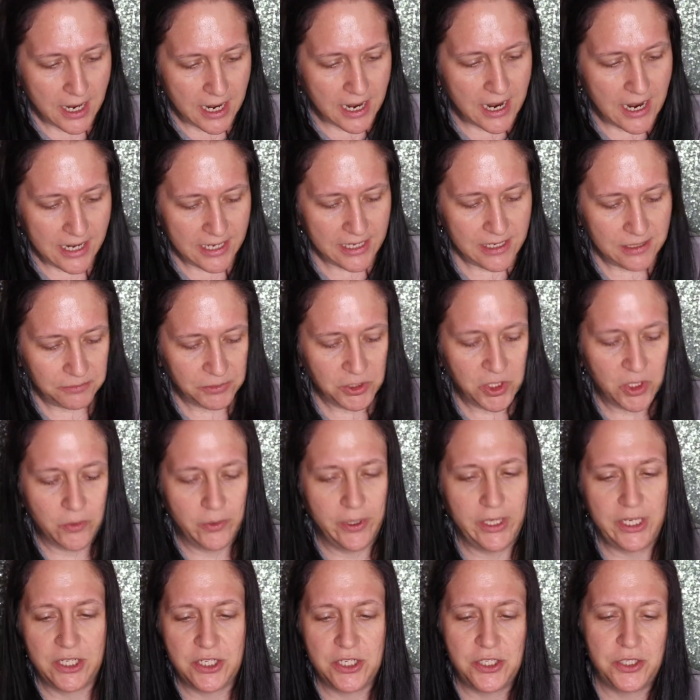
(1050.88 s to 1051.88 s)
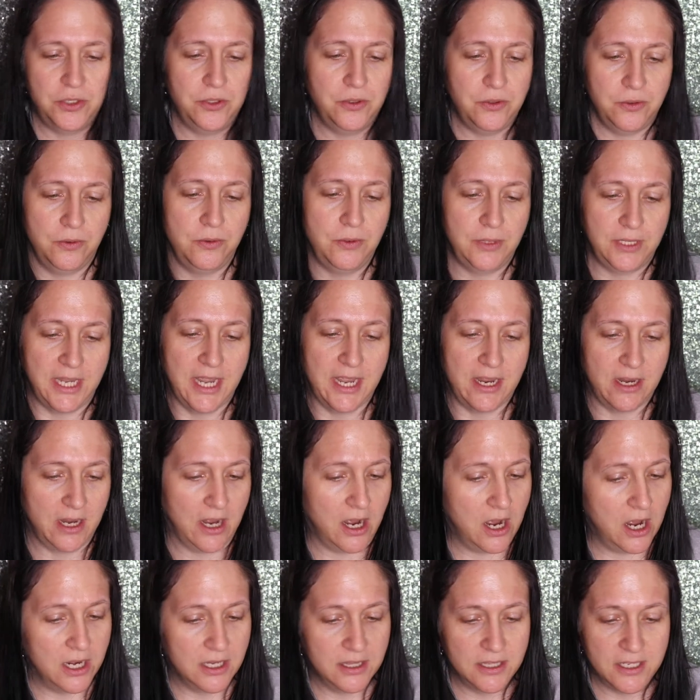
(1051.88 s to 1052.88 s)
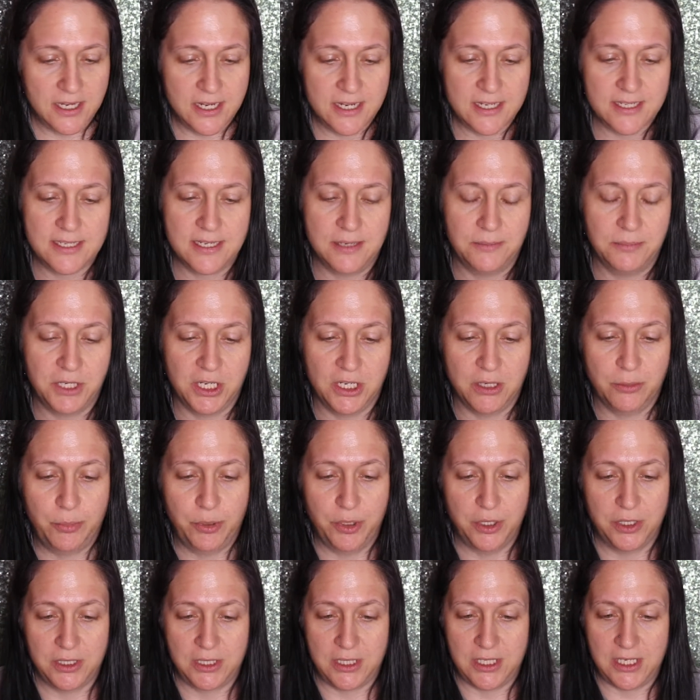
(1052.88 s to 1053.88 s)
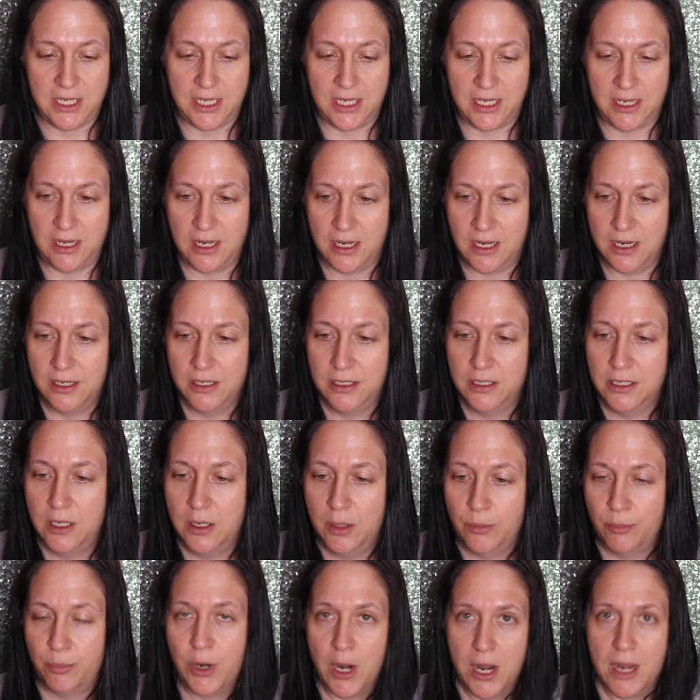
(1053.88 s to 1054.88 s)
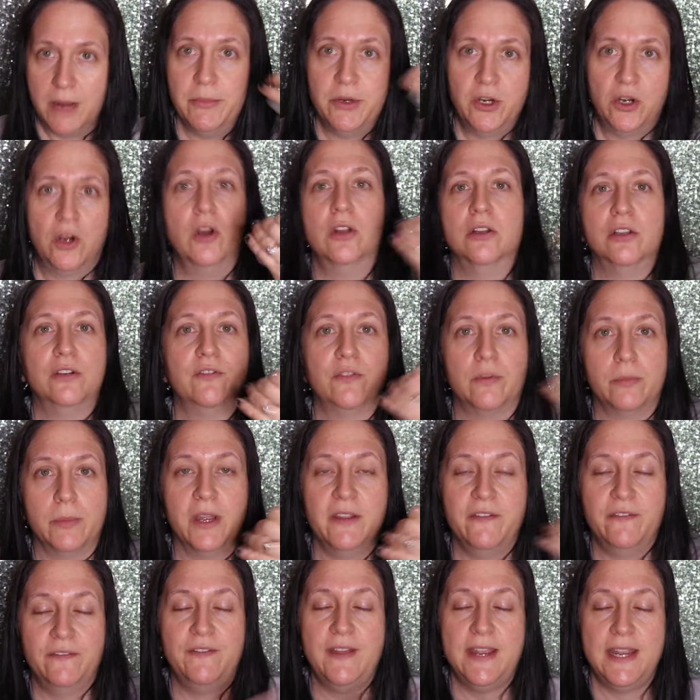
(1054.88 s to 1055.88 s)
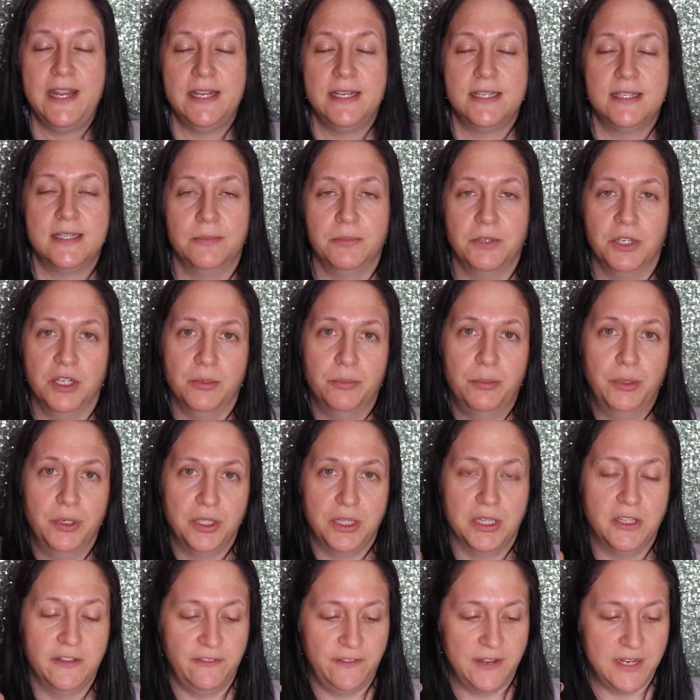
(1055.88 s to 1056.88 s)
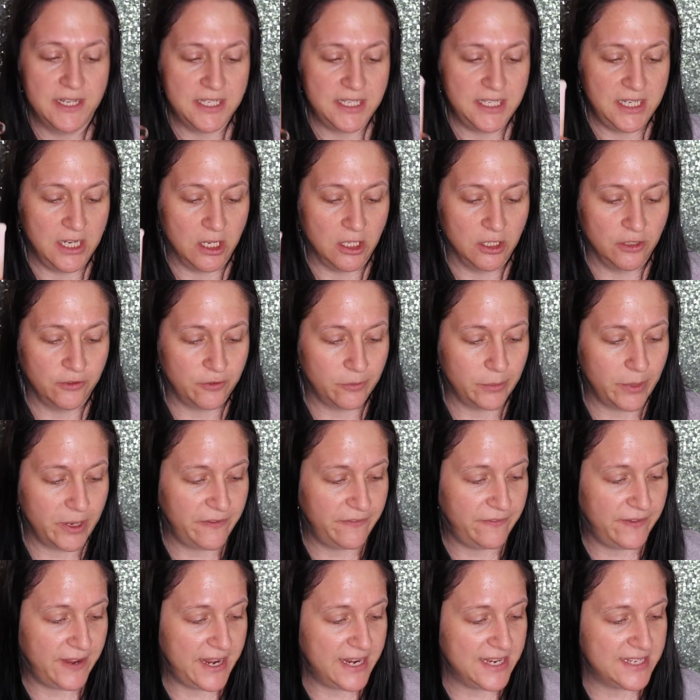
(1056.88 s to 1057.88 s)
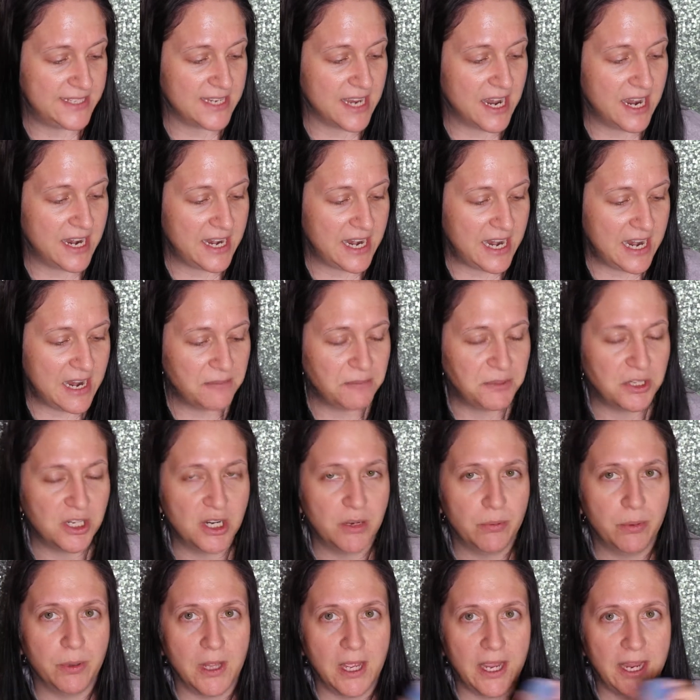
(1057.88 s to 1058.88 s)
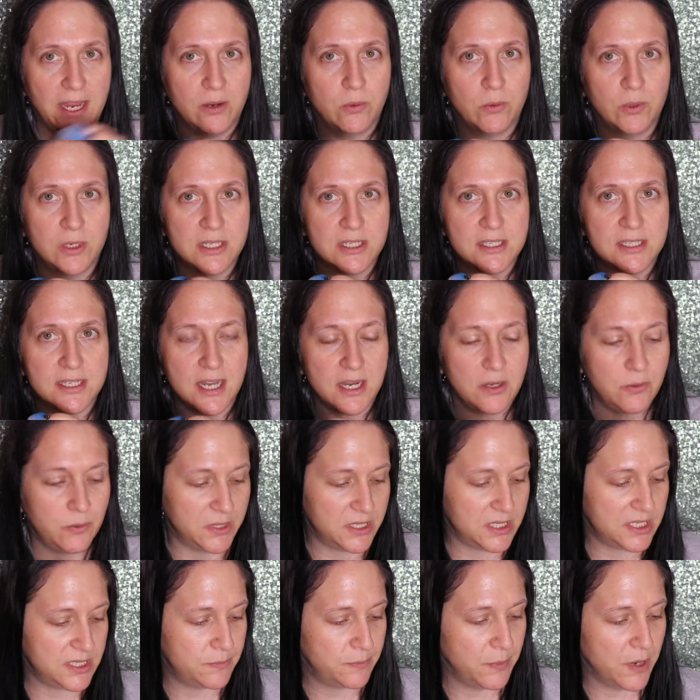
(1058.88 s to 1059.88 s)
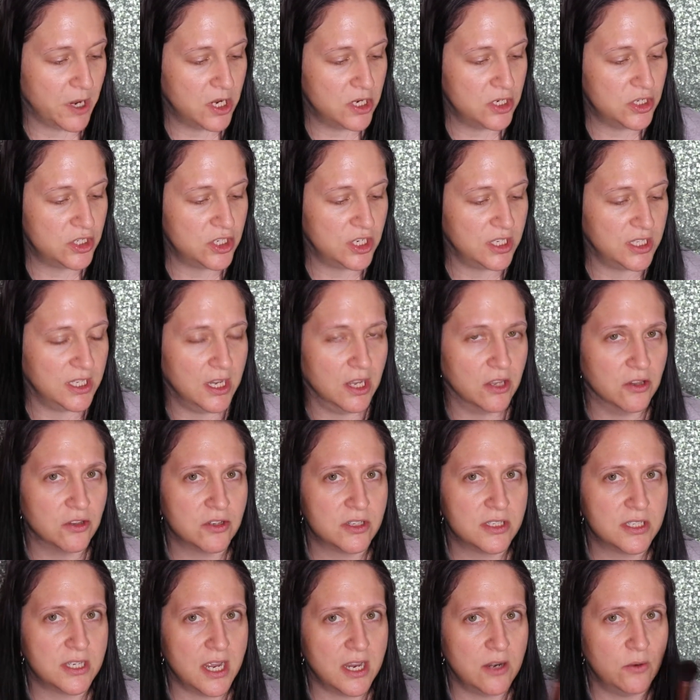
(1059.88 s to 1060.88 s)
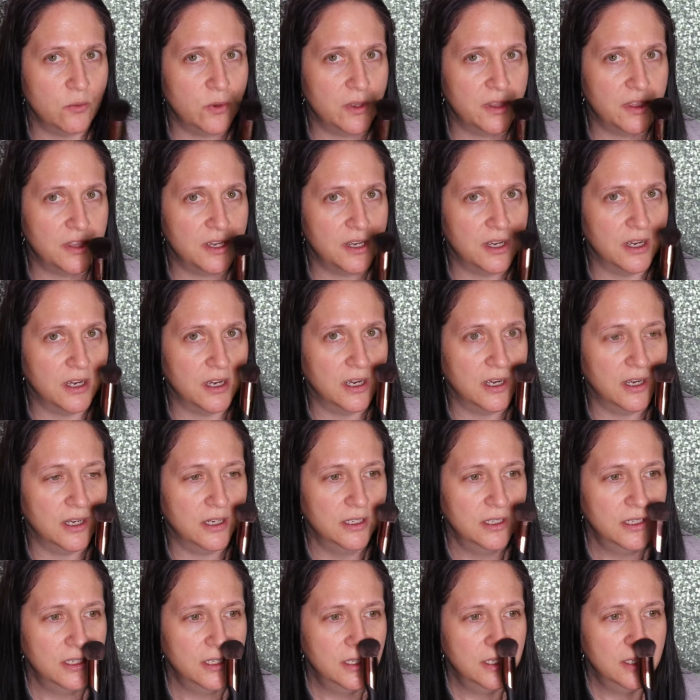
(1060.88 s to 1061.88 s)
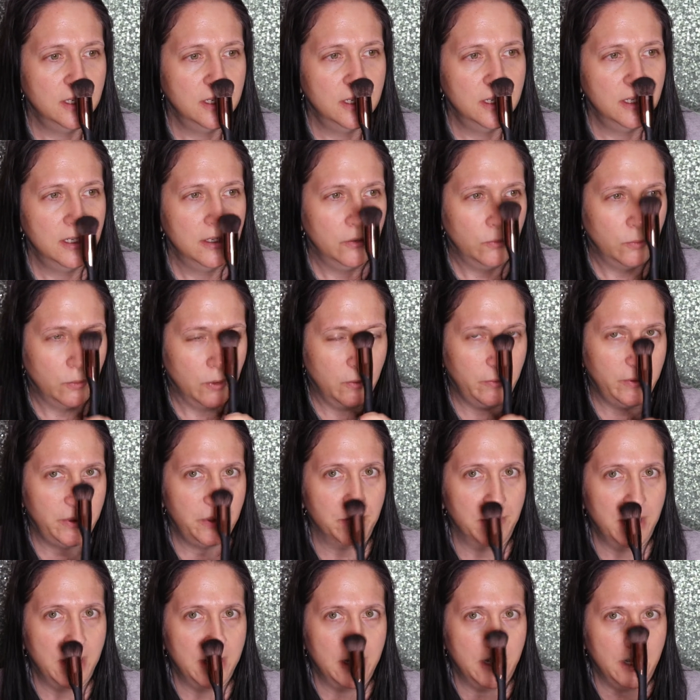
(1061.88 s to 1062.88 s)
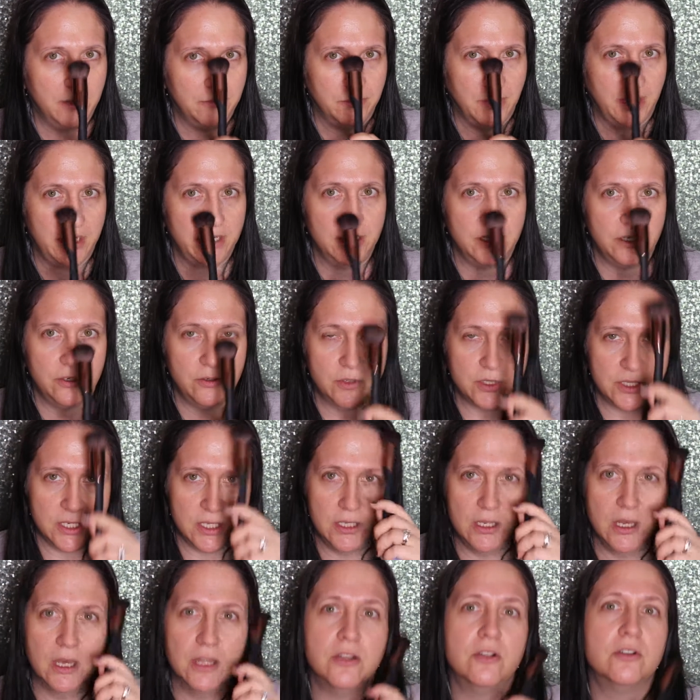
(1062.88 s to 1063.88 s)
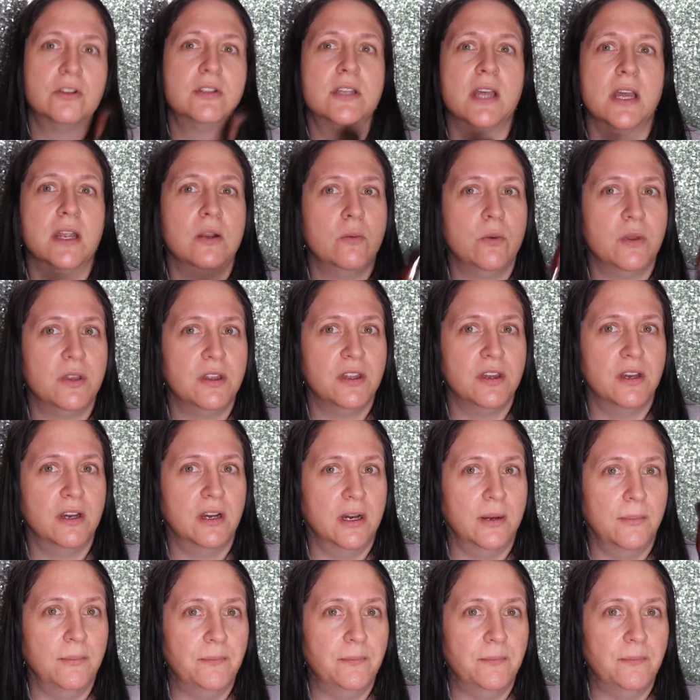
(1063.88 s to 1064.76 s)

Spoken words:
I am going to get on this. I'm going to put the primer all over my face. I'm going to put the Fenty all over my face. I am going to apply it one side with a sponge and the other side with, on my nose, and the other side with